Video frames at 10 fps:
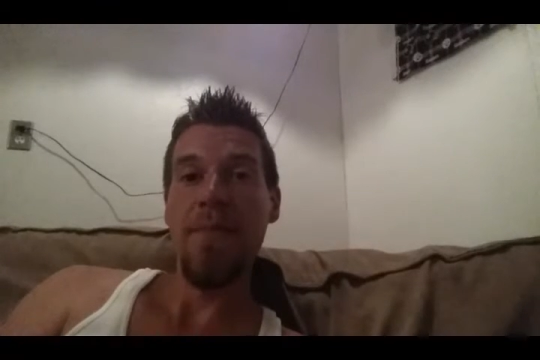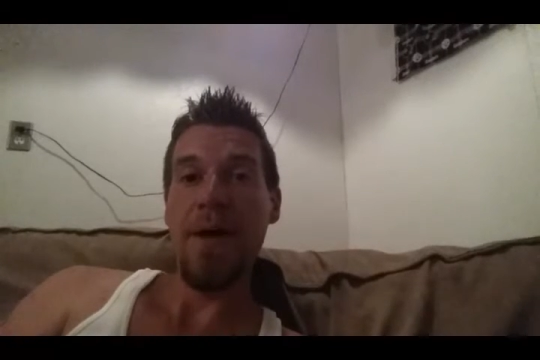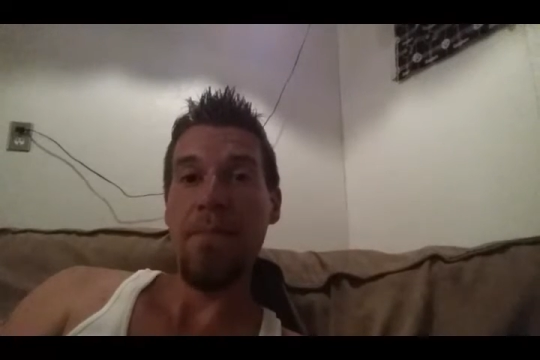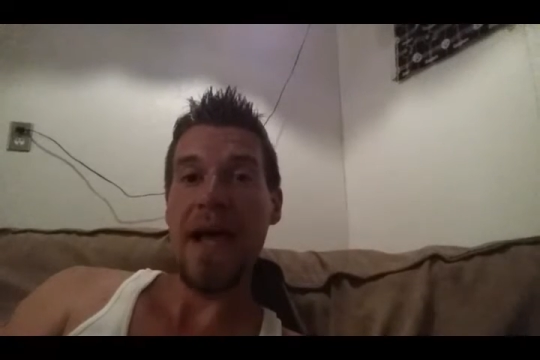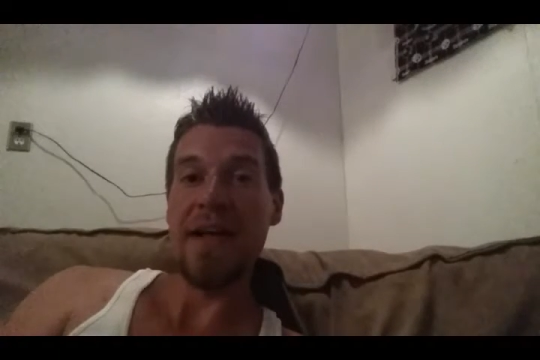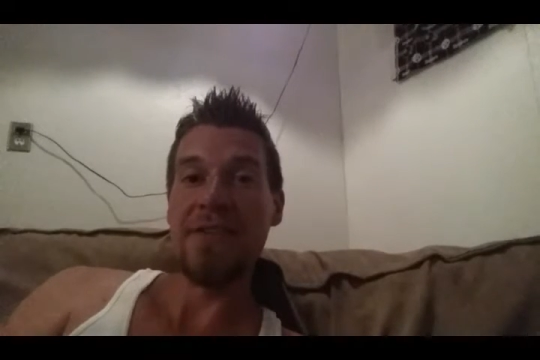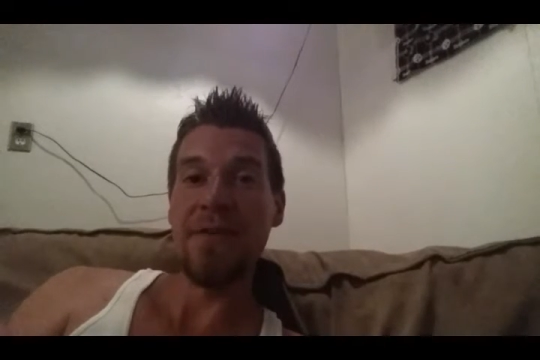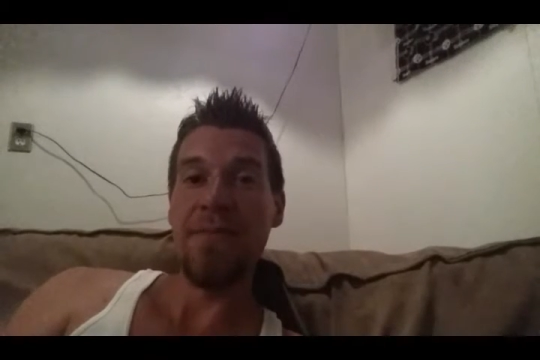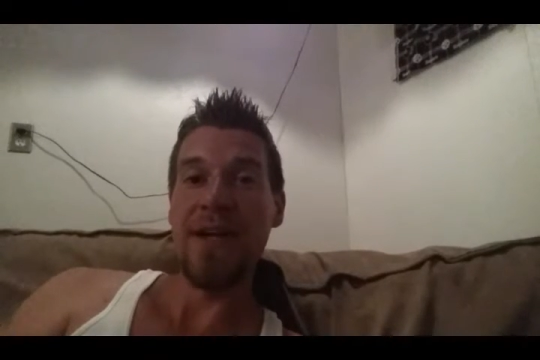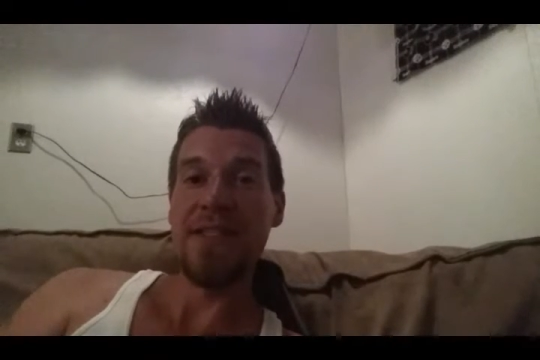about
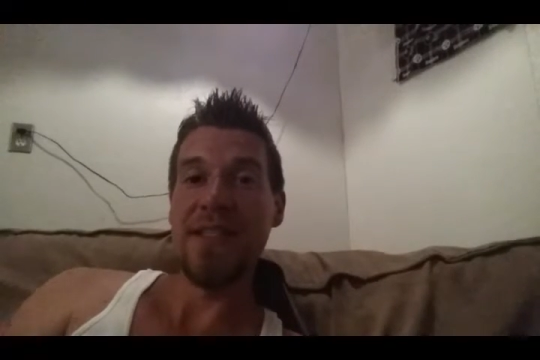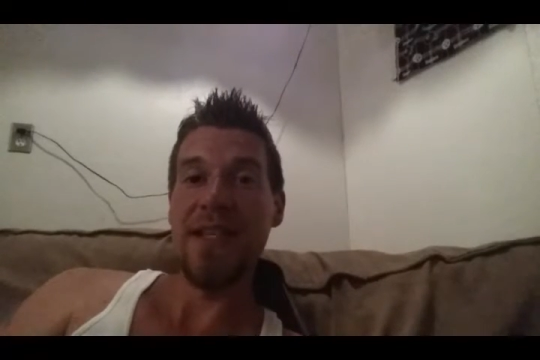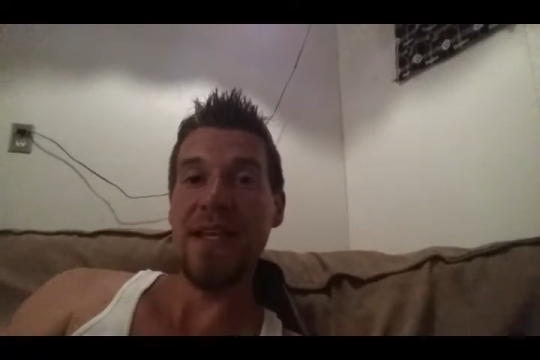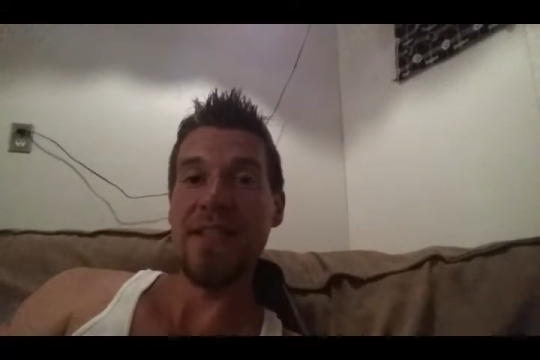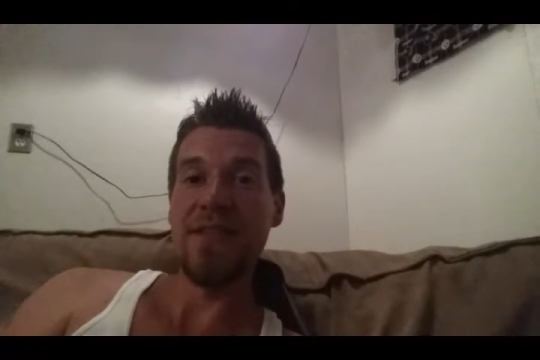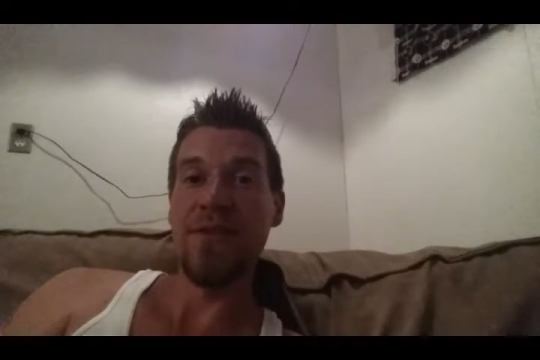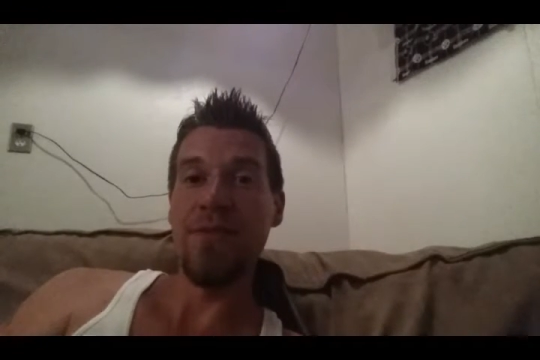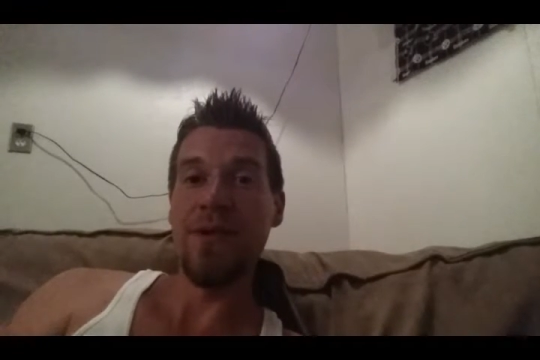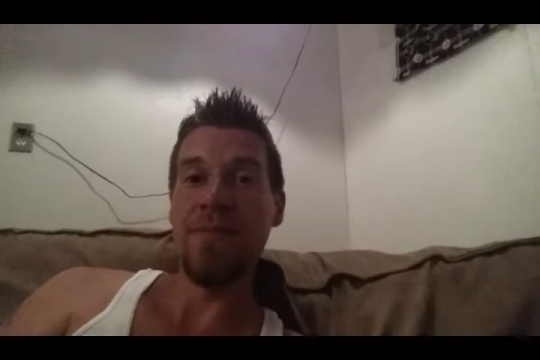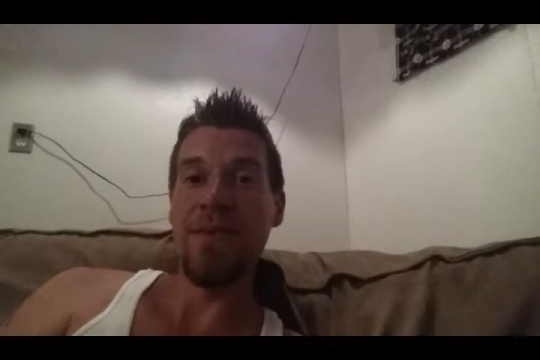past or present things in the
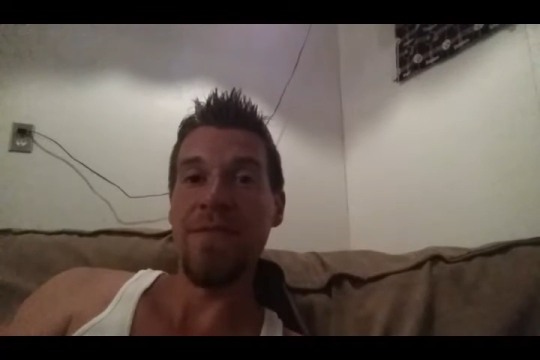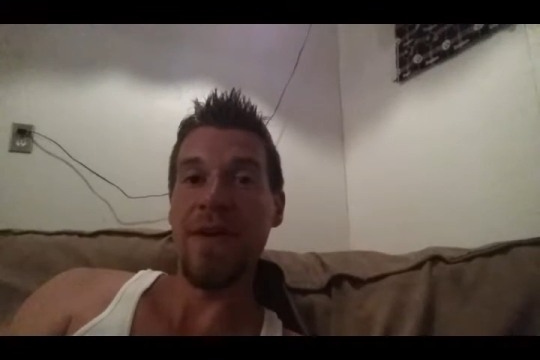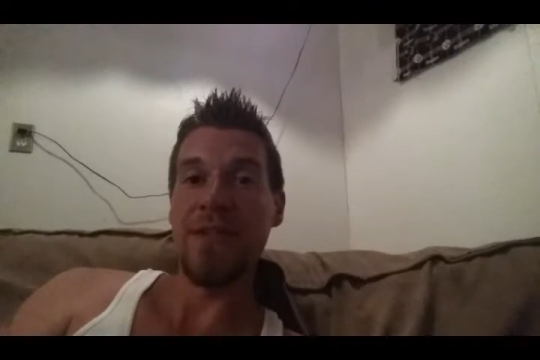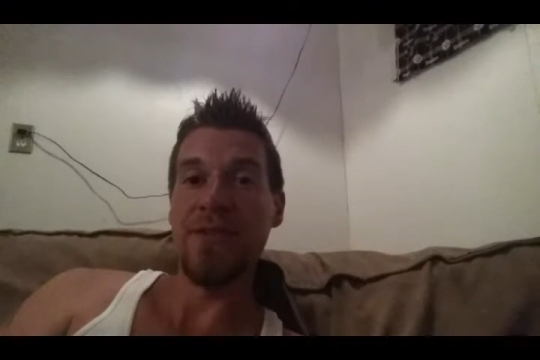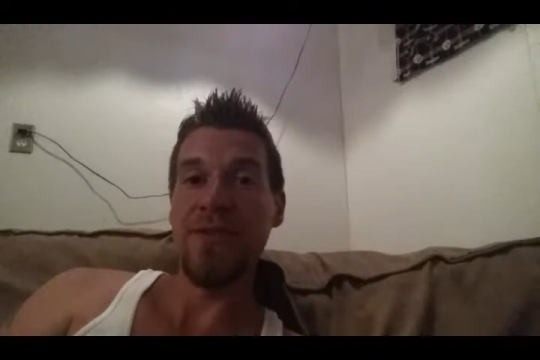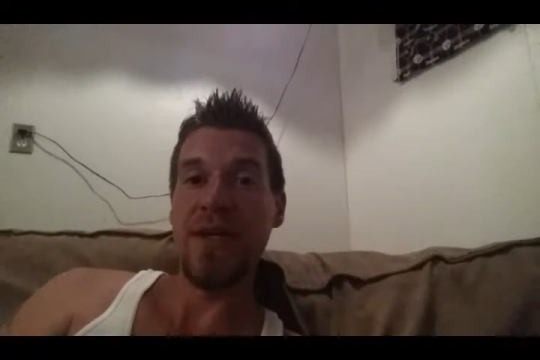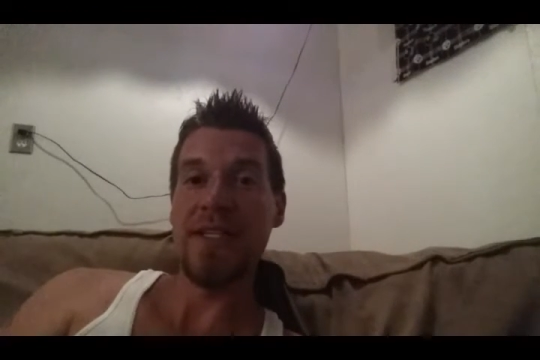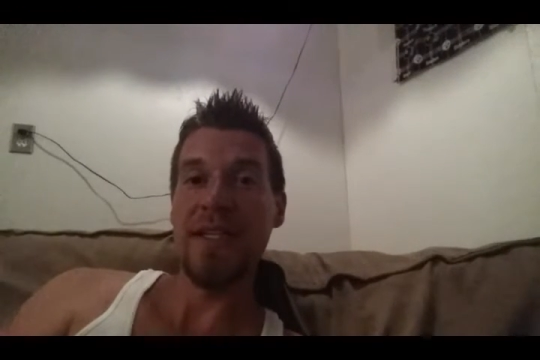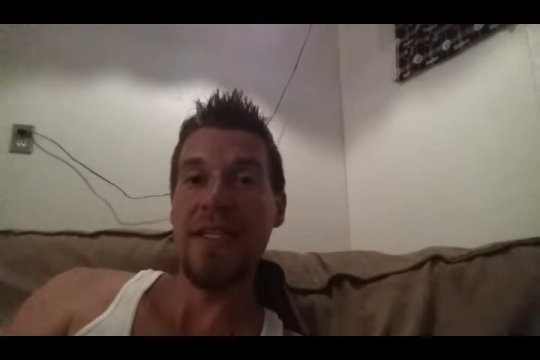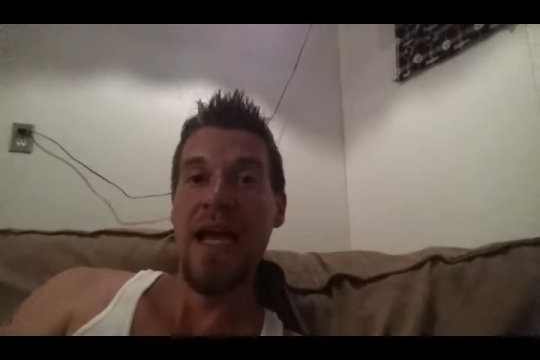world of professional
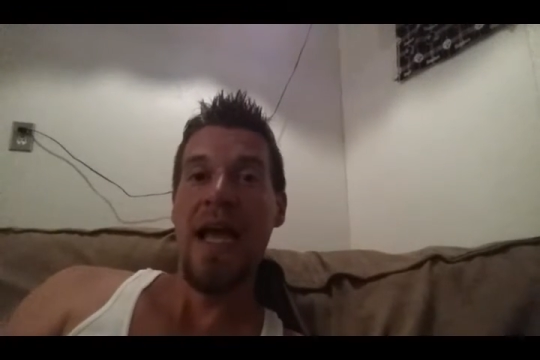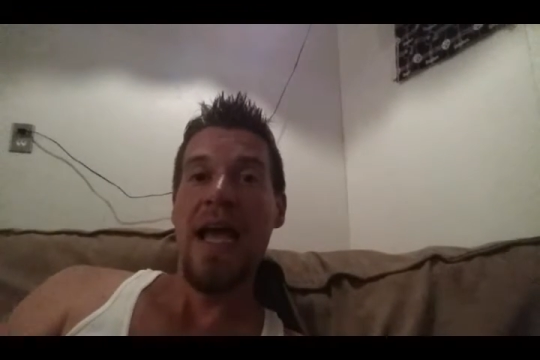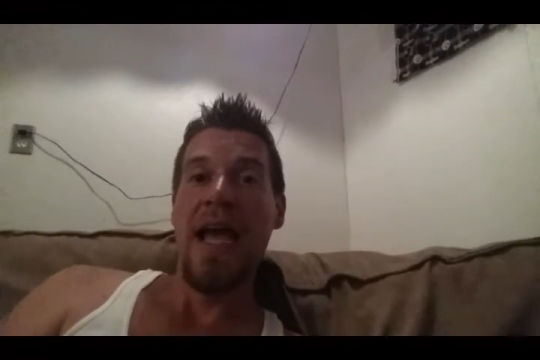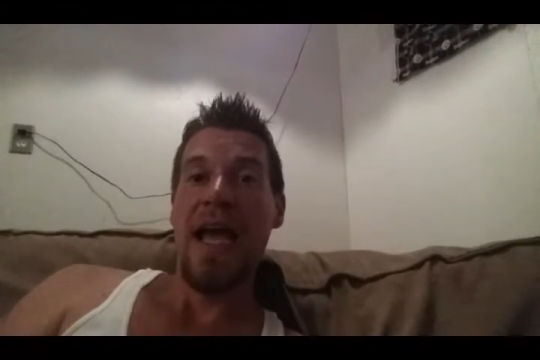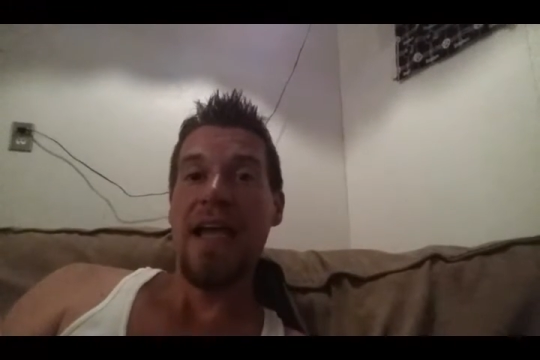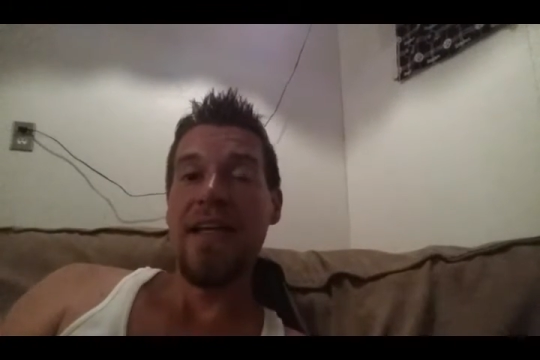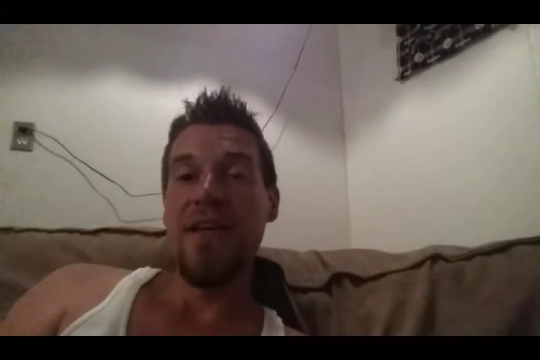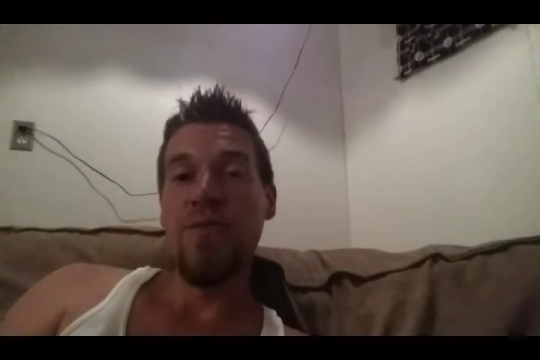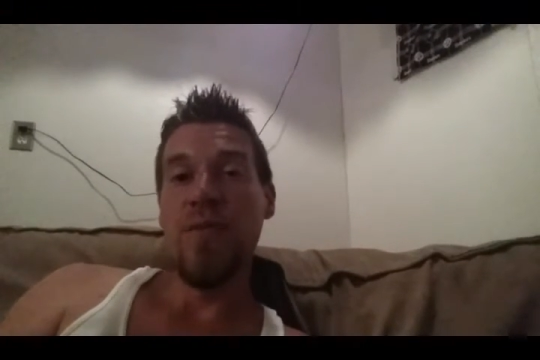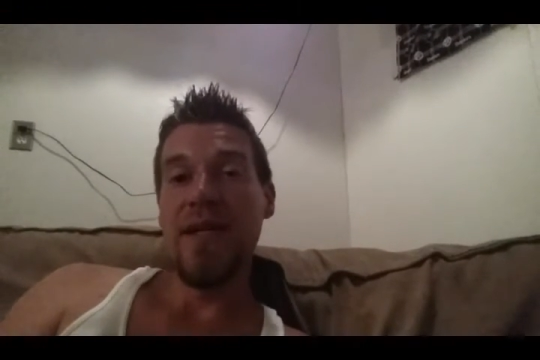wrestling, and
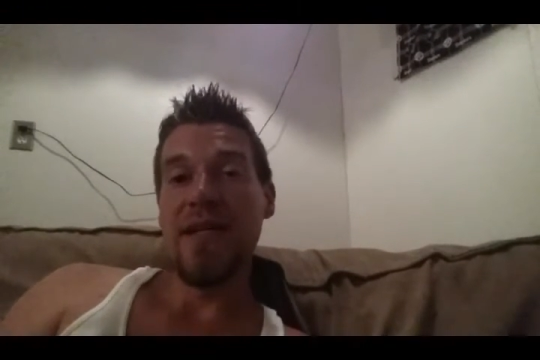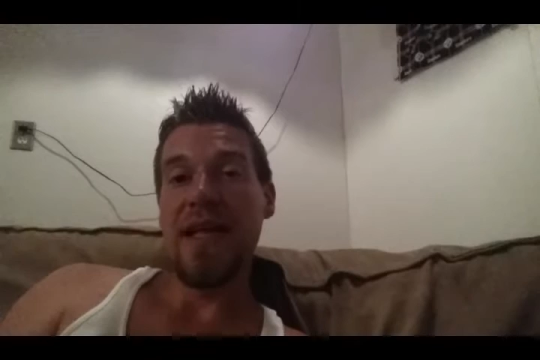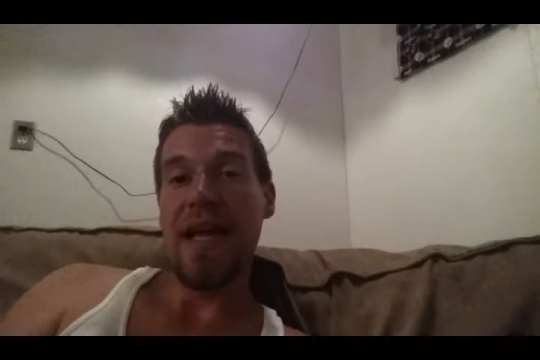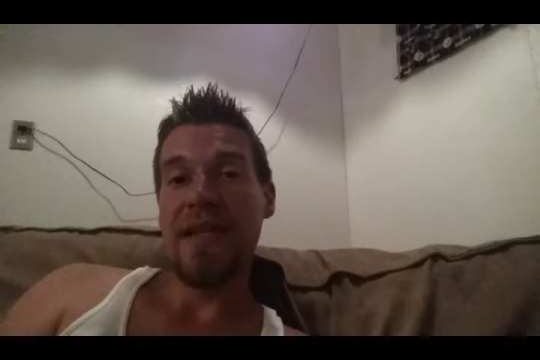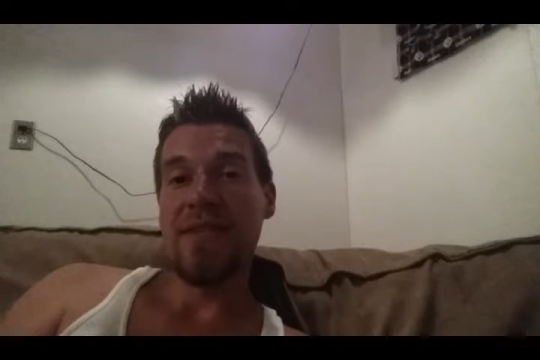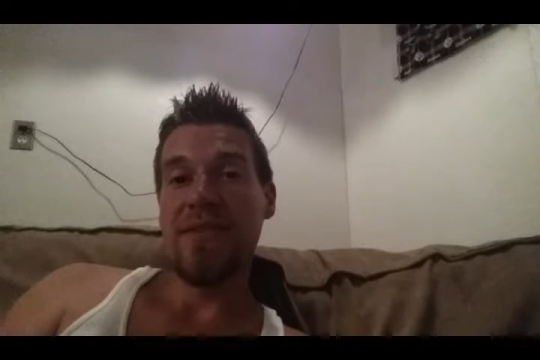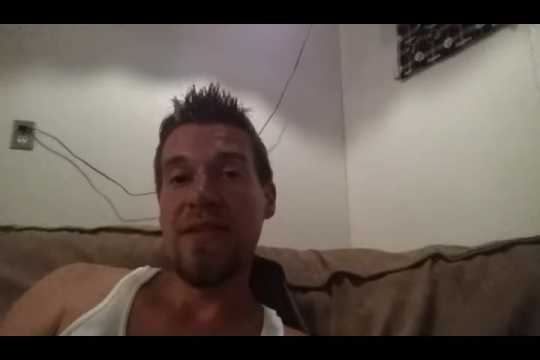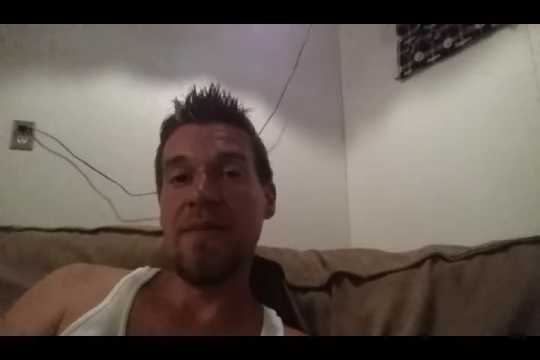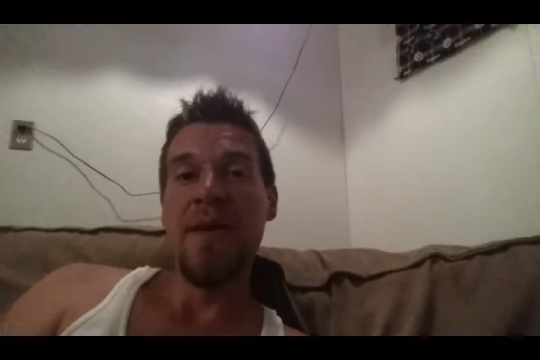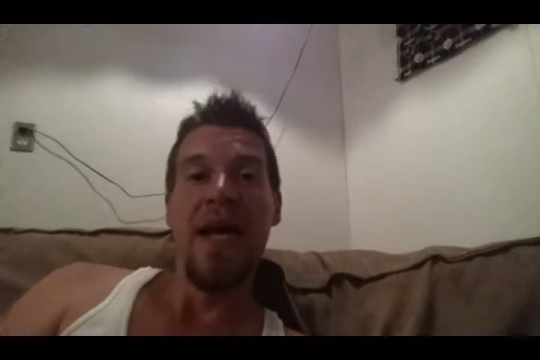he will answer
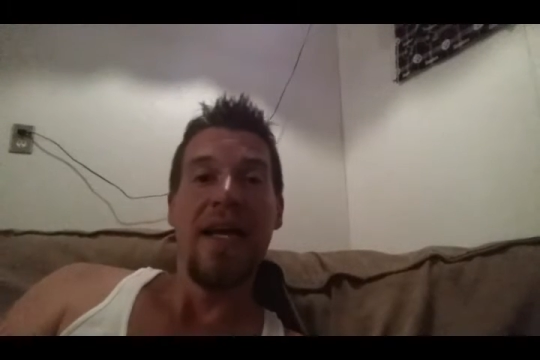them.